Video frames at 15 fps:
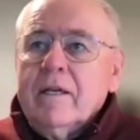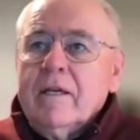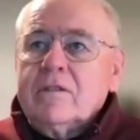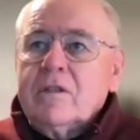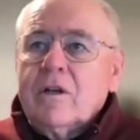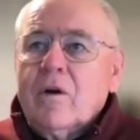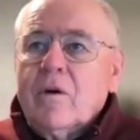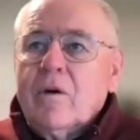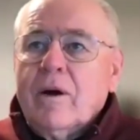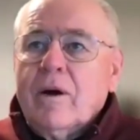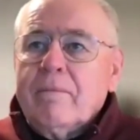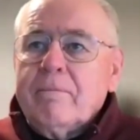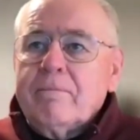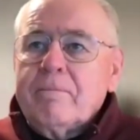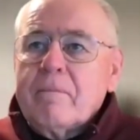
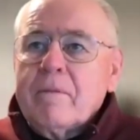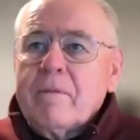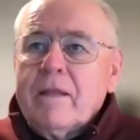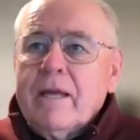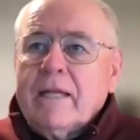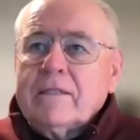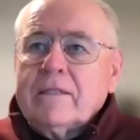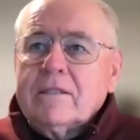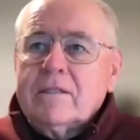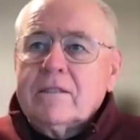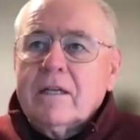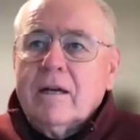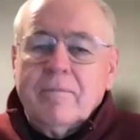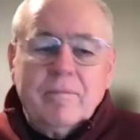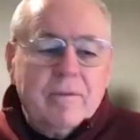So that's
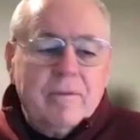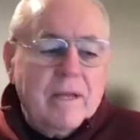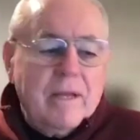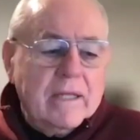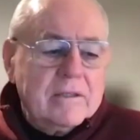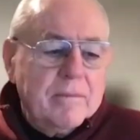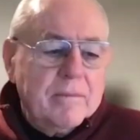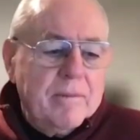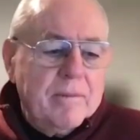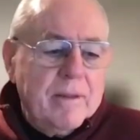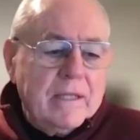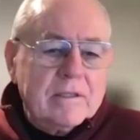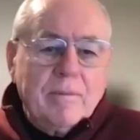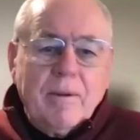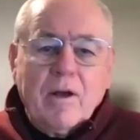
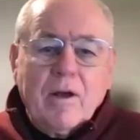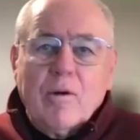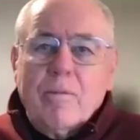about